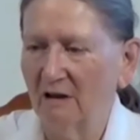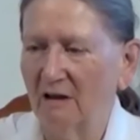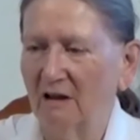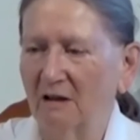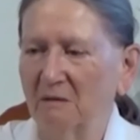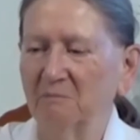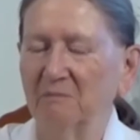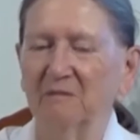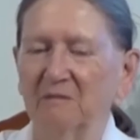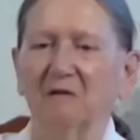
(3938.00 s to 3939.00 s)

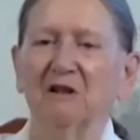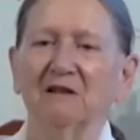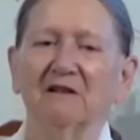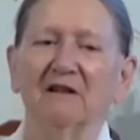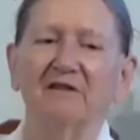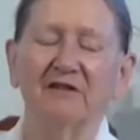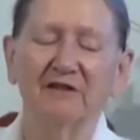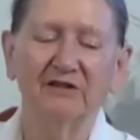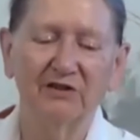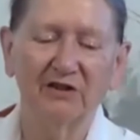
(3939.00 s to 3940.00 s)
Well,
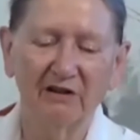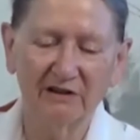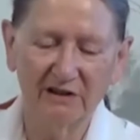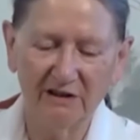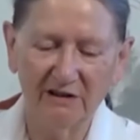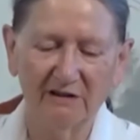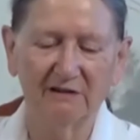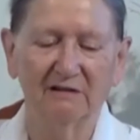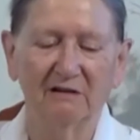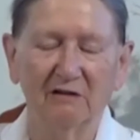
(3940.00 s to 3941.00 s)
this
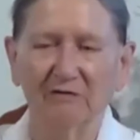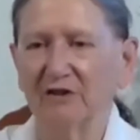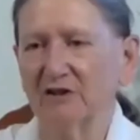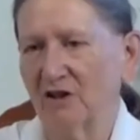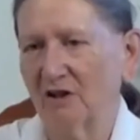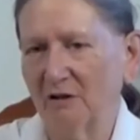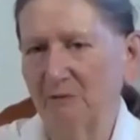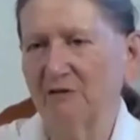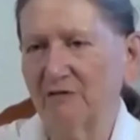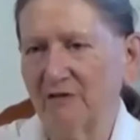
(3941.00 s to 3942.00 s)
idea of the time
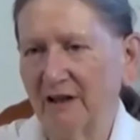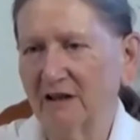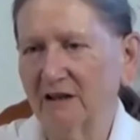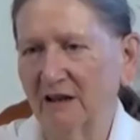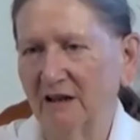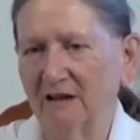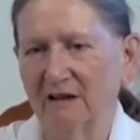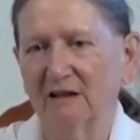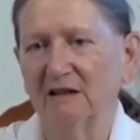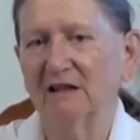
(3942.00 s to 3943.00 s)
of
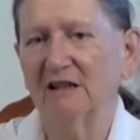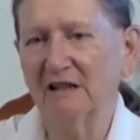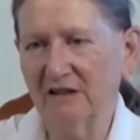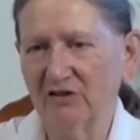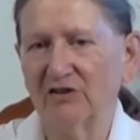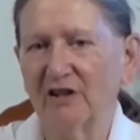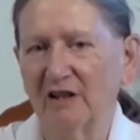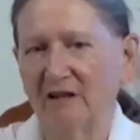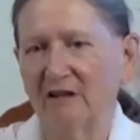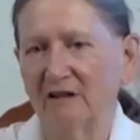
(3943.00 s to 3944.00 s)
reckoning is
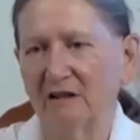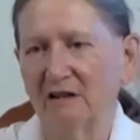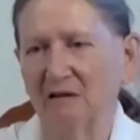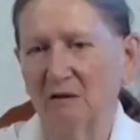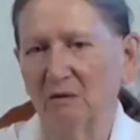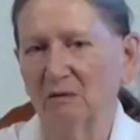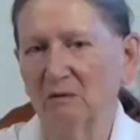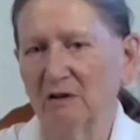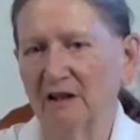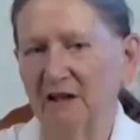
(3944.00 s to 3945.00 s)
there in
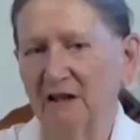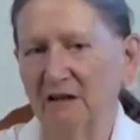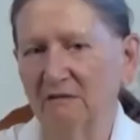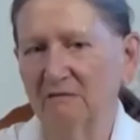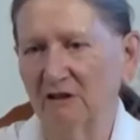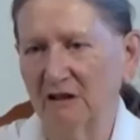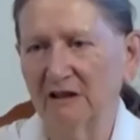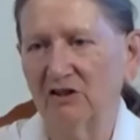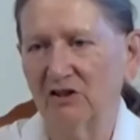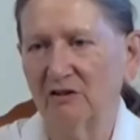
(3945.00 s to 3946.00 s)
all the
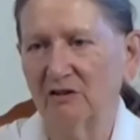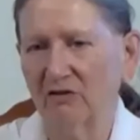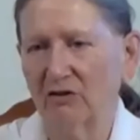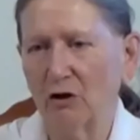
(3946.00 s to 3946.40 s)
religions.